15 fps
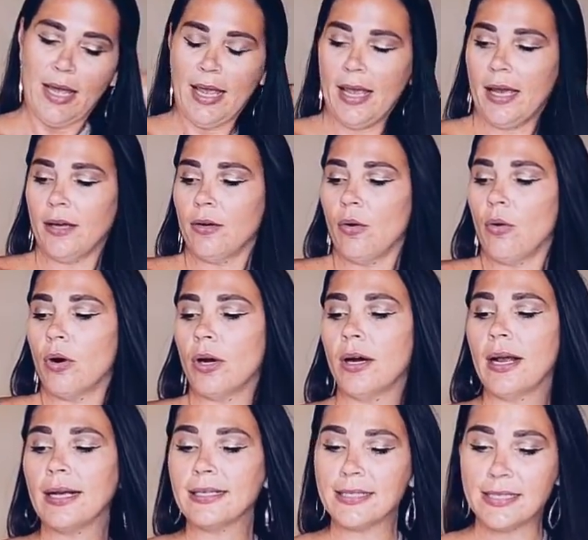and or
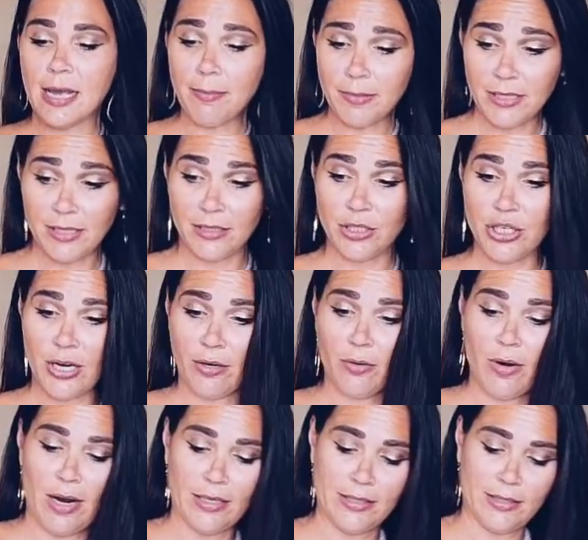accepting
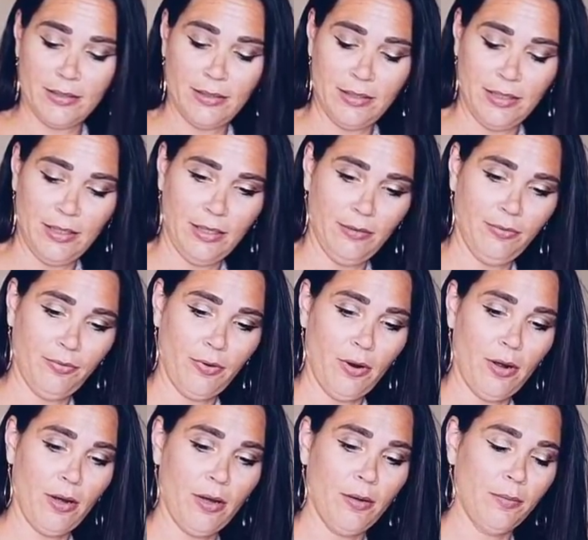generosity
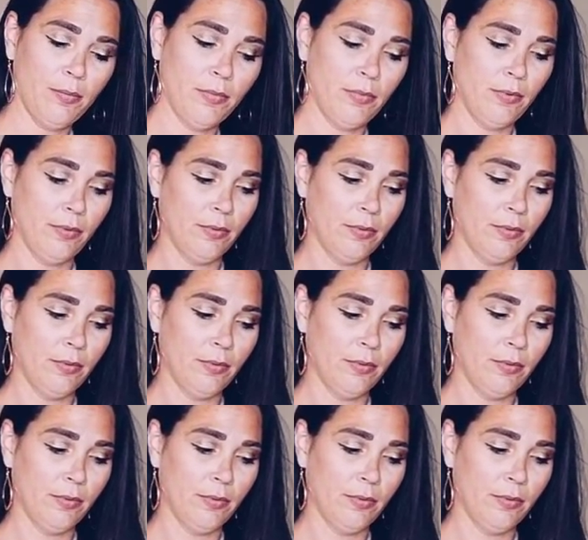from